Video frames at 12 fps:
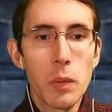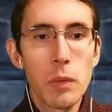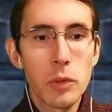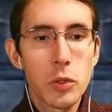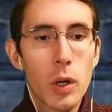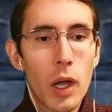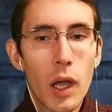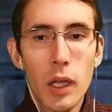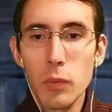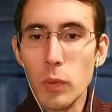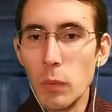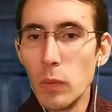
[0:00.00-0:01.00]
We will try,
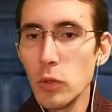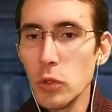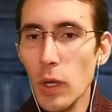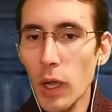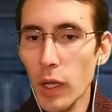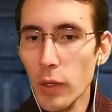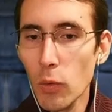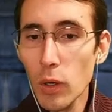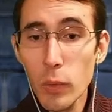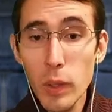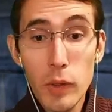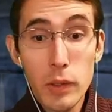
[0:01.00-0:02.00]
we will
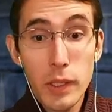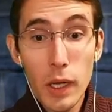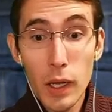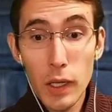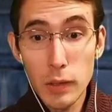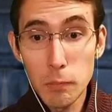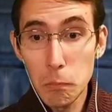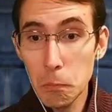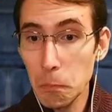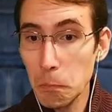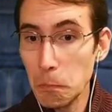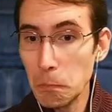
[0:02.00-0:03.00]
try, or we will die.